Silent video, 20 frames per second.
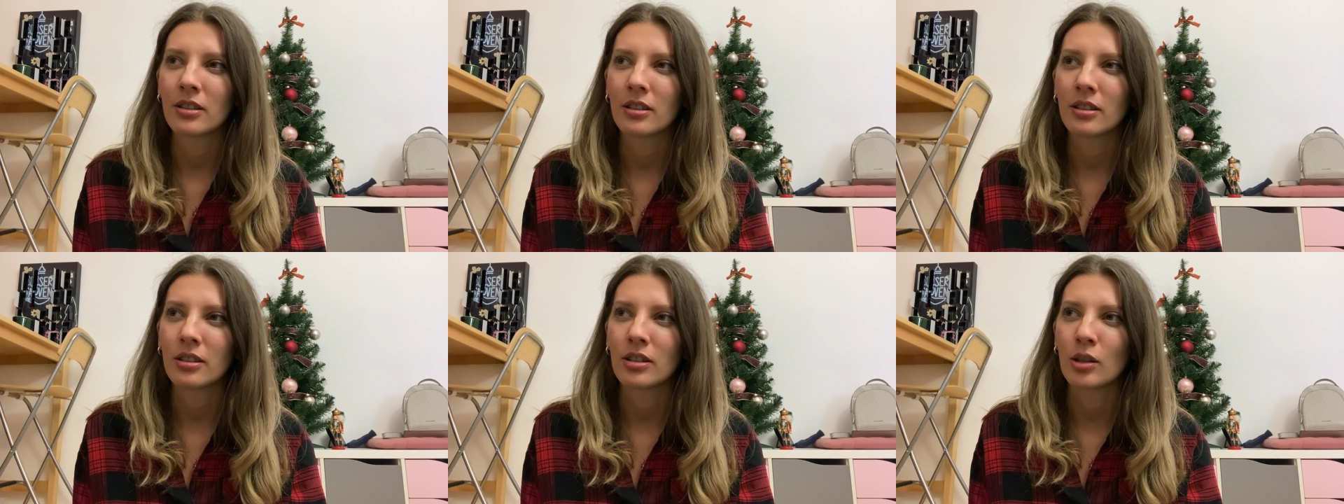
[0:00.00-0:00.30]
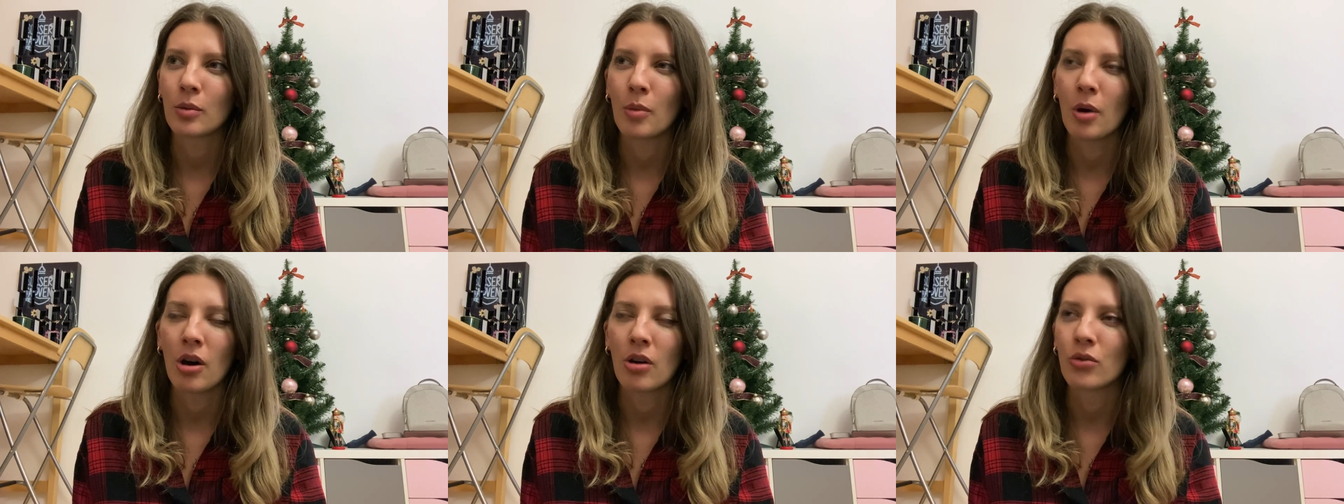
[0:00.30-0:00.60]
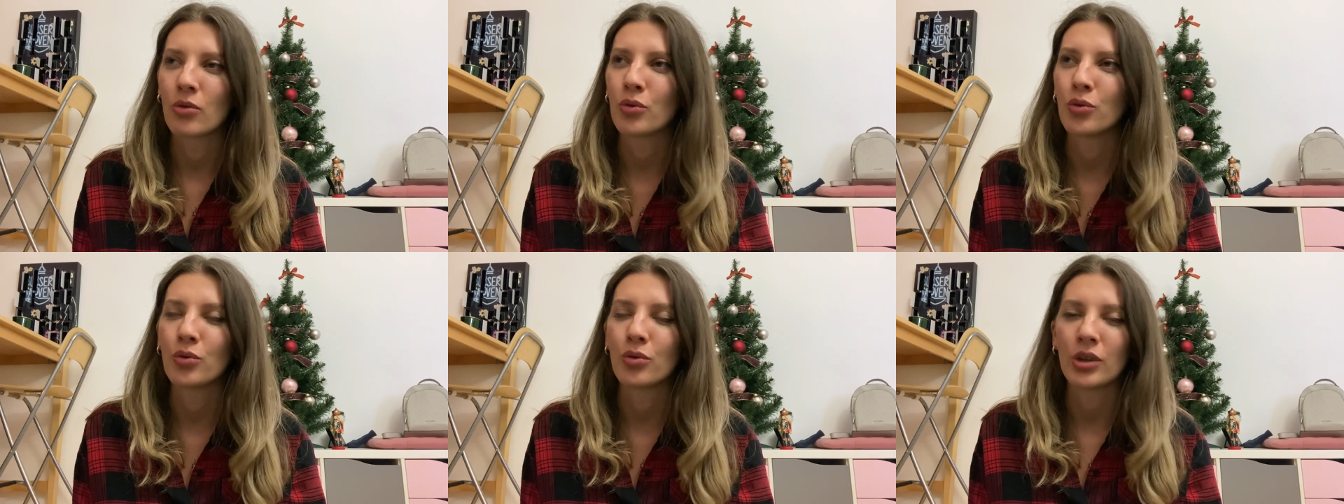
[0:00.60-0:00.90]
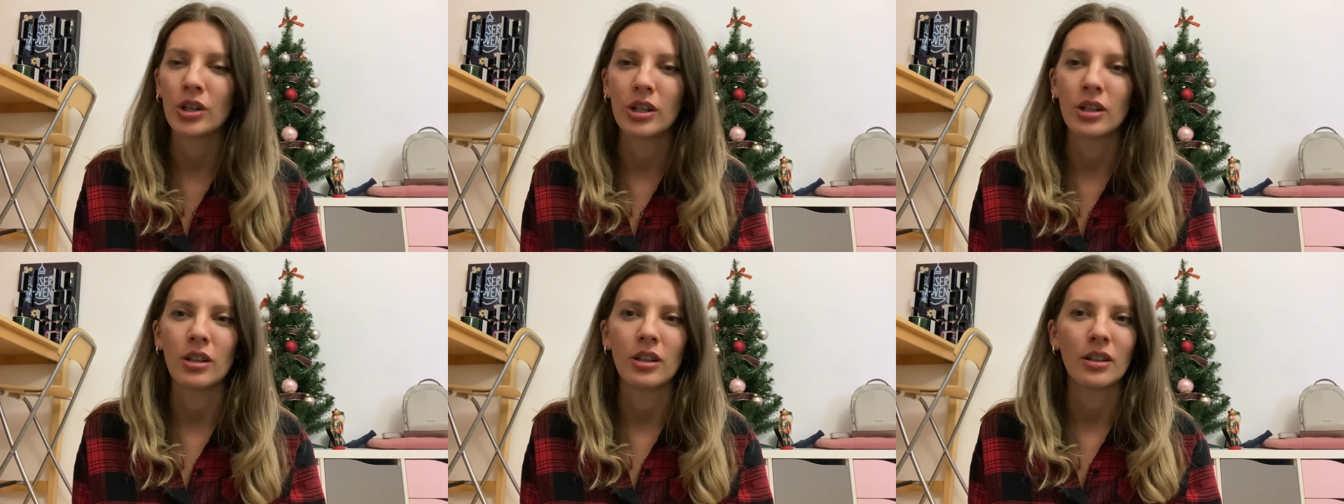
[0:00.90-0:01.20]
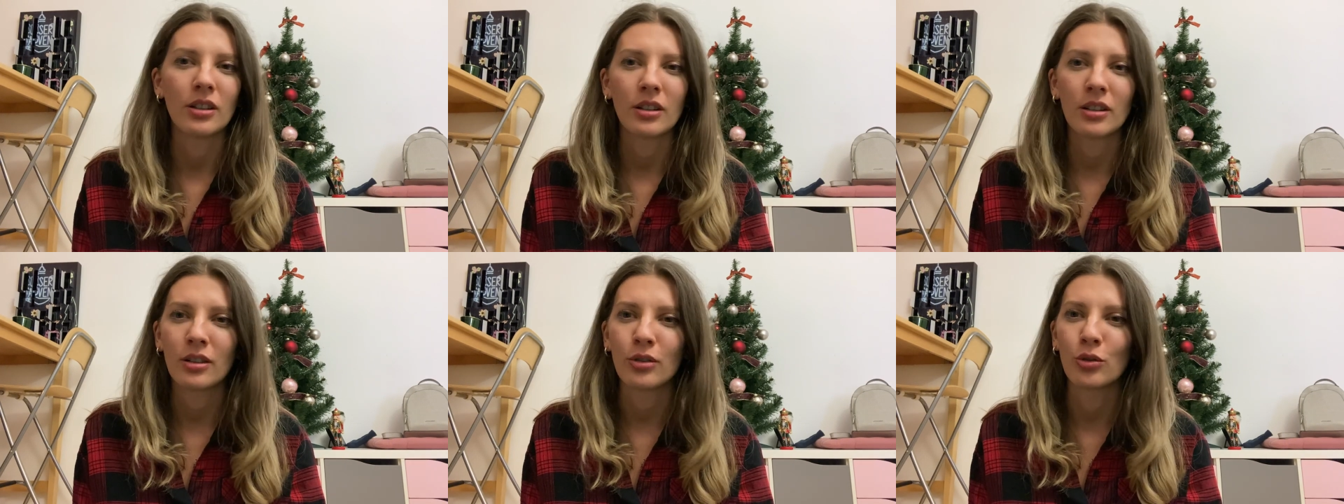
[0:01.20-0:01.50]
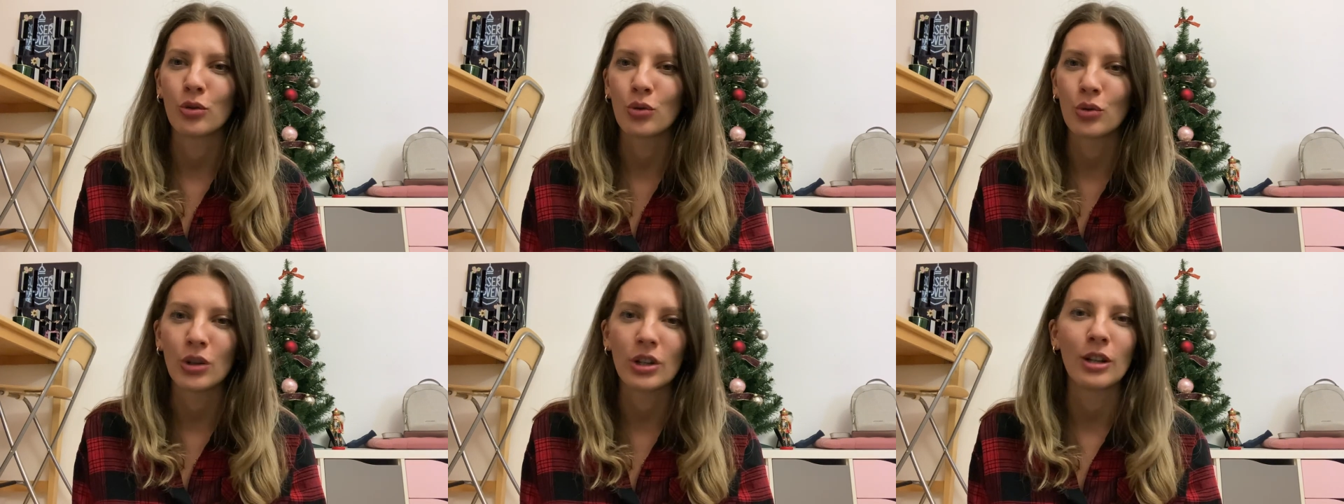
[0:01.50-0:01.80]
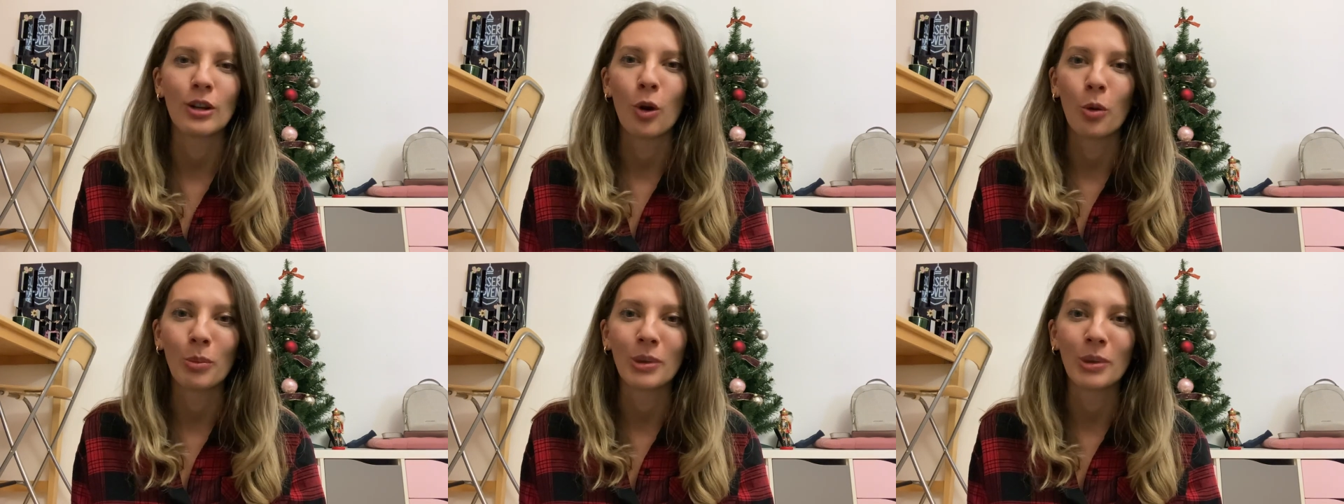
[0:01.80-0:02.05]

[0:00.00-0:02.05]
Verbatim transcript: somehow really low